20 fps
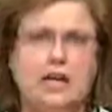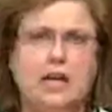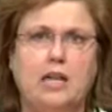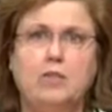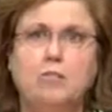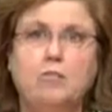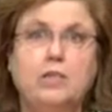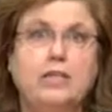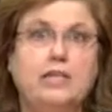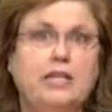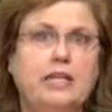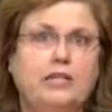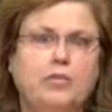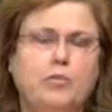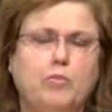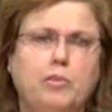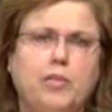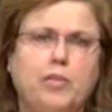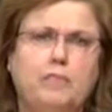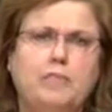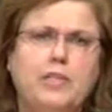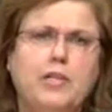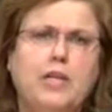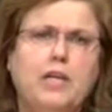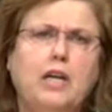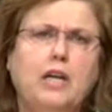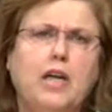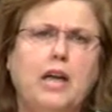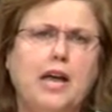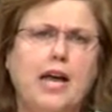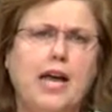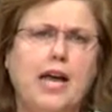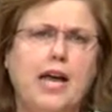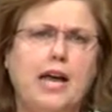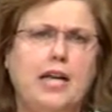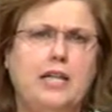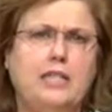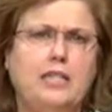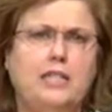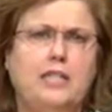unbelievable.
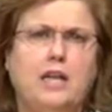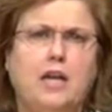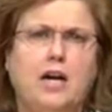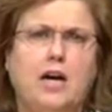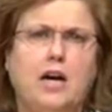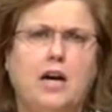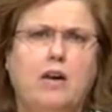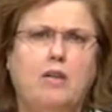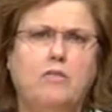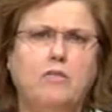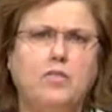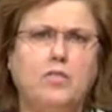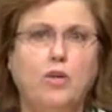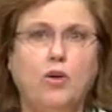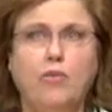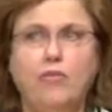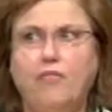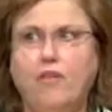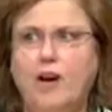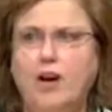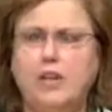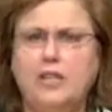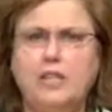And so far,